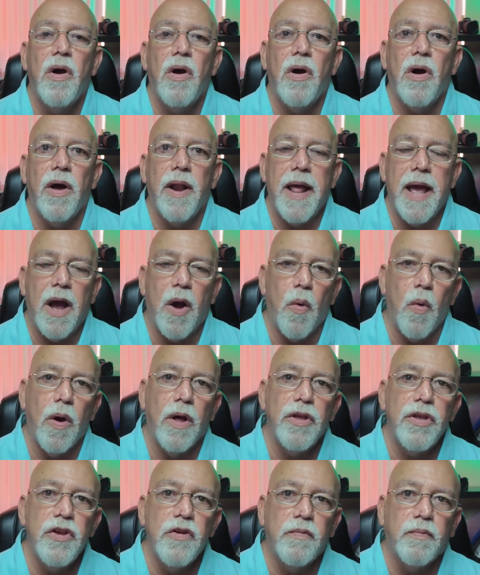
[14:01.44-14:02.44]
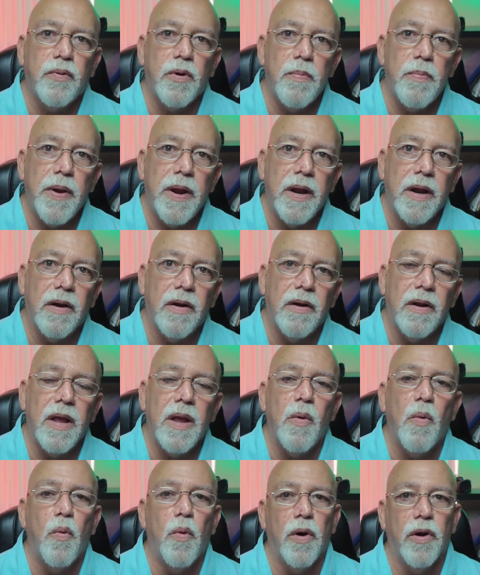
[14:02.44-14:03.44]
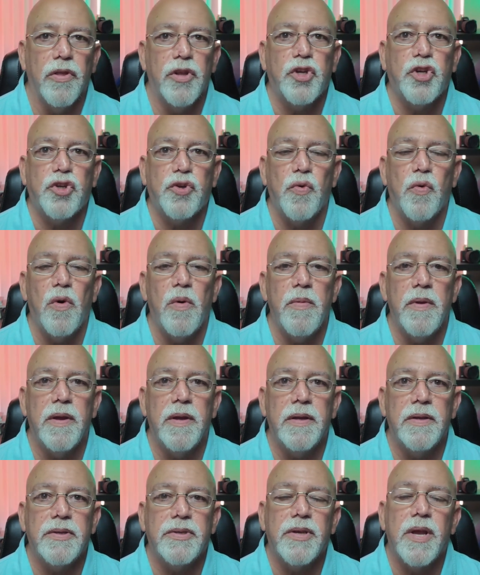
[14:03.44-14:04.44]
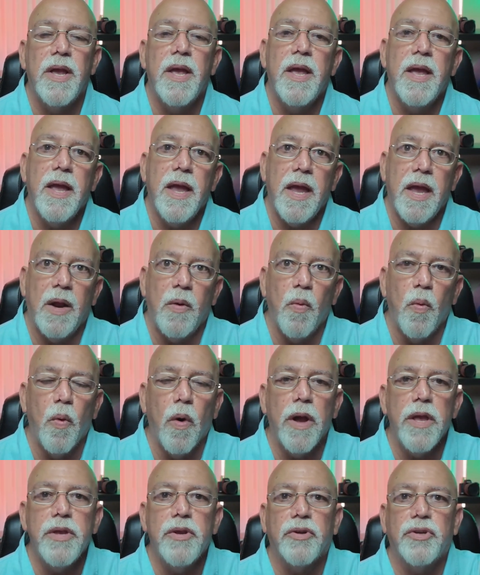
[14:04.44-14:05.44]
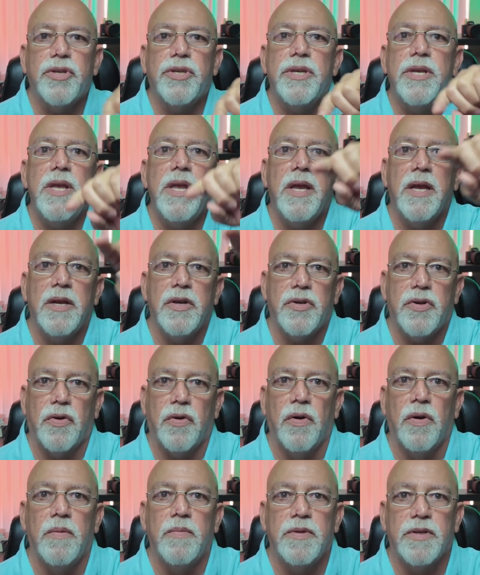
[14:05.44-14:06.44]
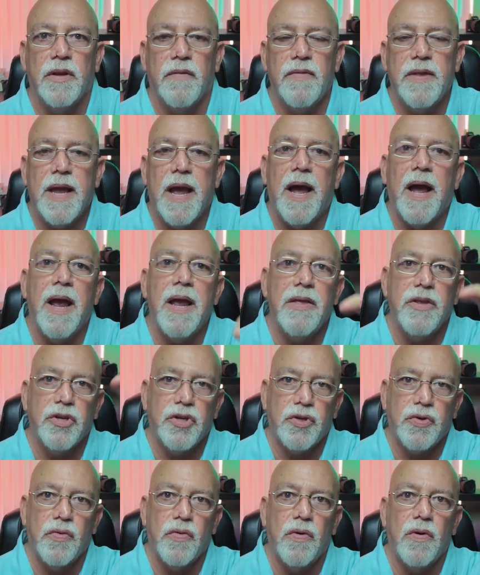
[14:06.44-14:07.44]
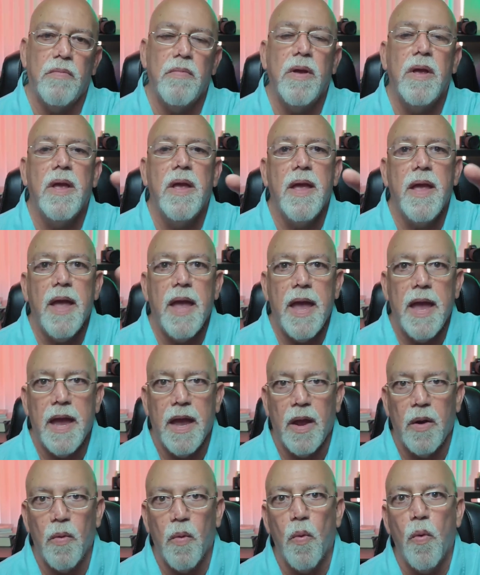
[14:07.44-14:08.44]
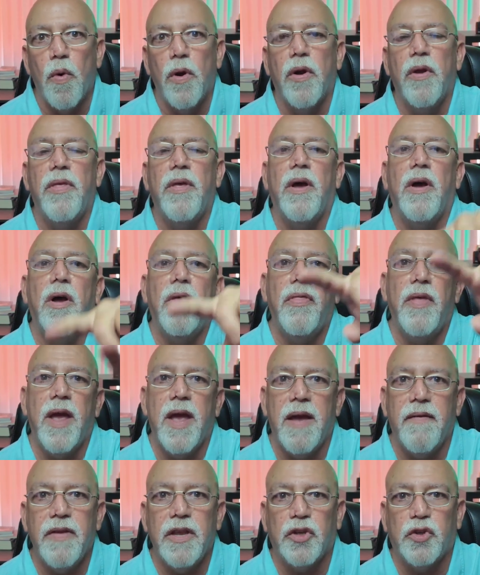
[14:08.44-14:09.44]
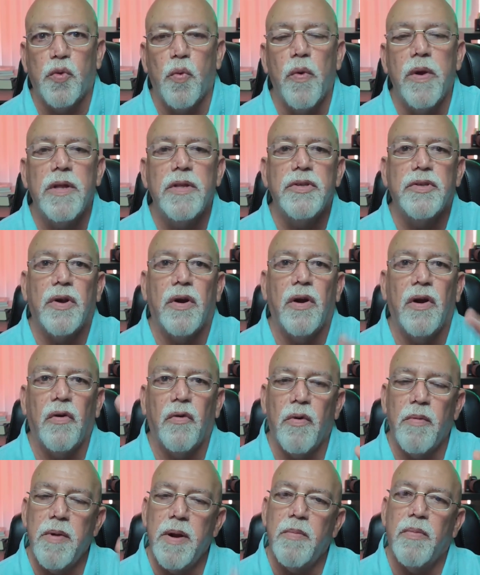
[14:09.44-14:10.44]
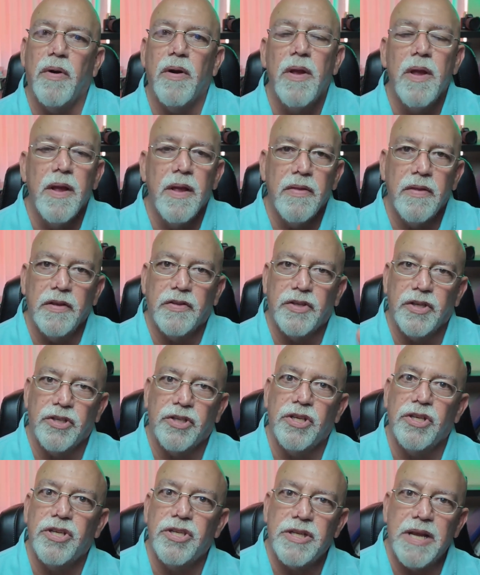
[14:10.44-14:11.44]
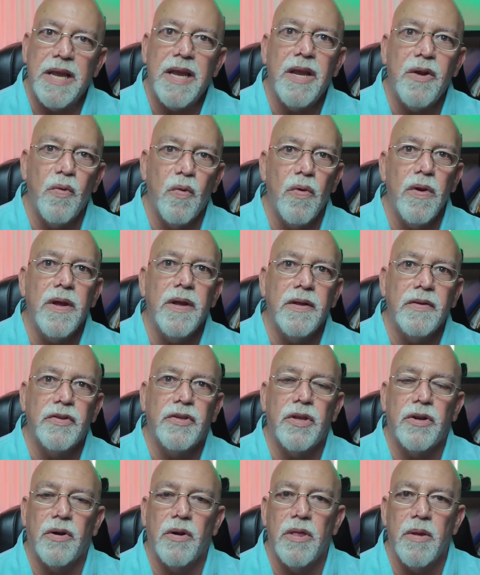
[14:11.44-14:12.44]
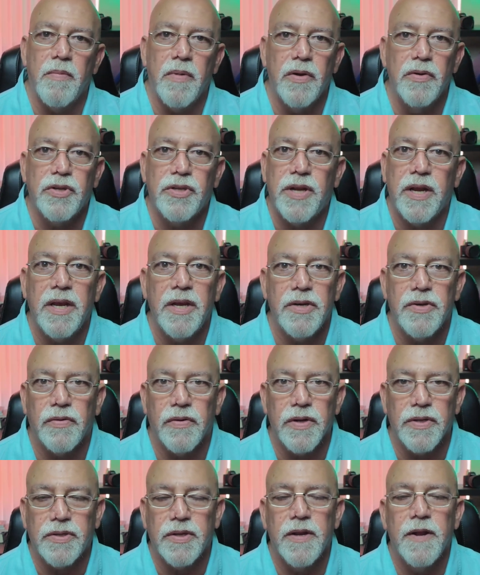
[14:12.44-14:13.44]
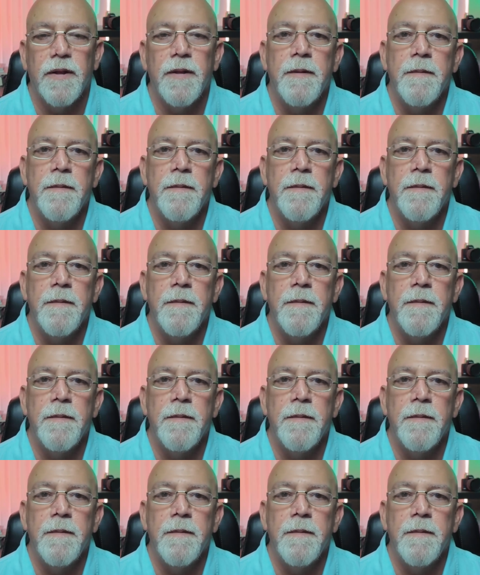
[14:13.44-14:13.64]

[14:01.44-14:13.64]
on how well you've prepared and where the storm is and what you're seeing in terms of the eye of the storm and where the heaviest winds are. And remember, it's the sustained winds that are the most dangerous.